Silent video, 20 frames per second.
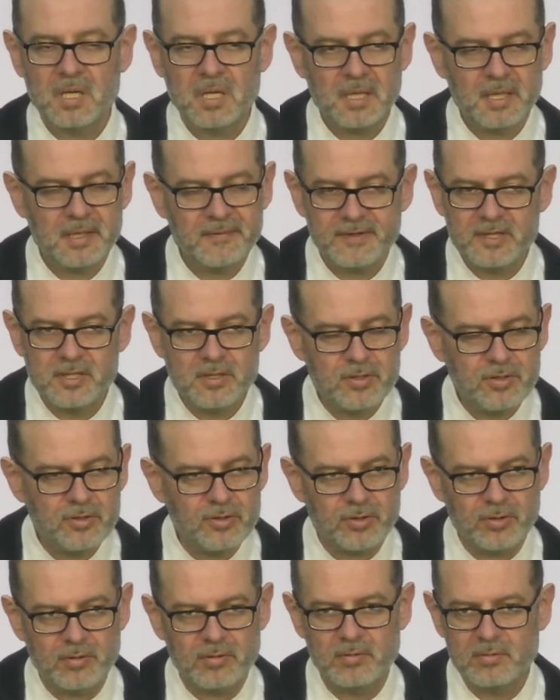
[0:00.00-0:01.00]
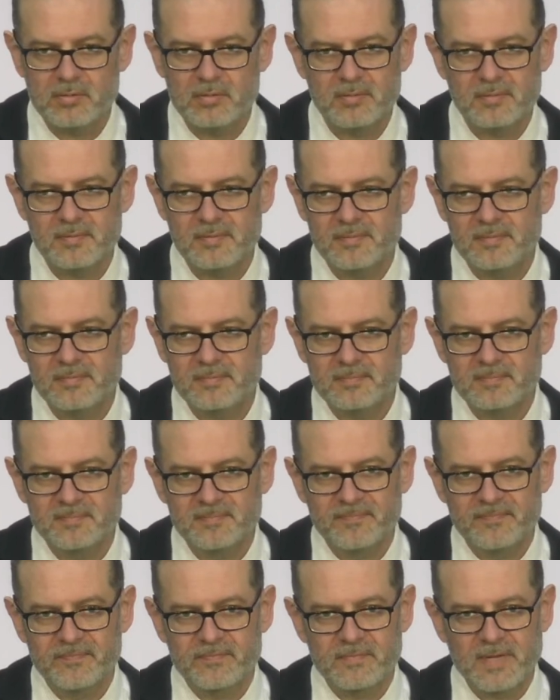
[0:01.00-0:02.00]
I never knew you.
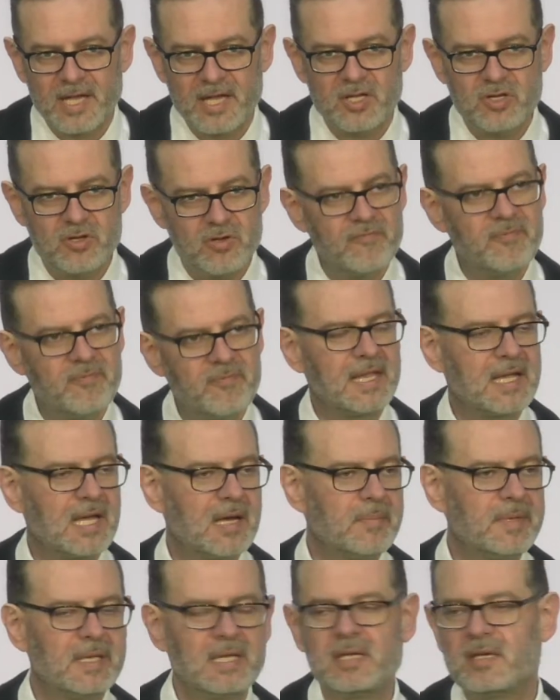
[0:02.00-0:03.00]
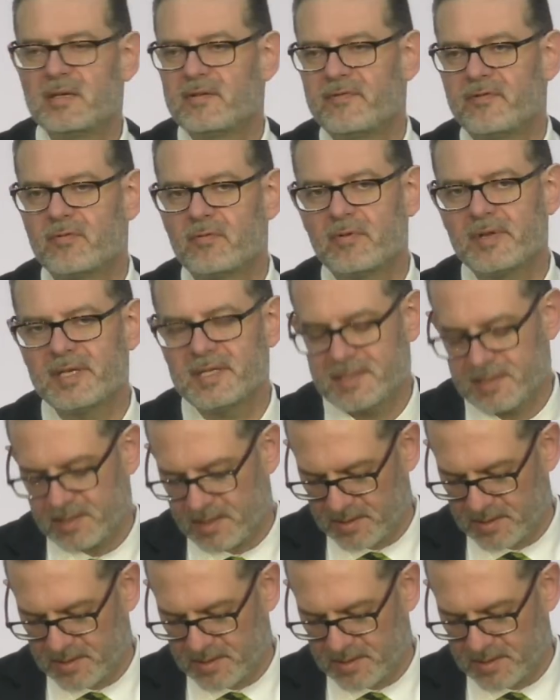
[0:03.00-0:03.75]
And you've been coming here for all these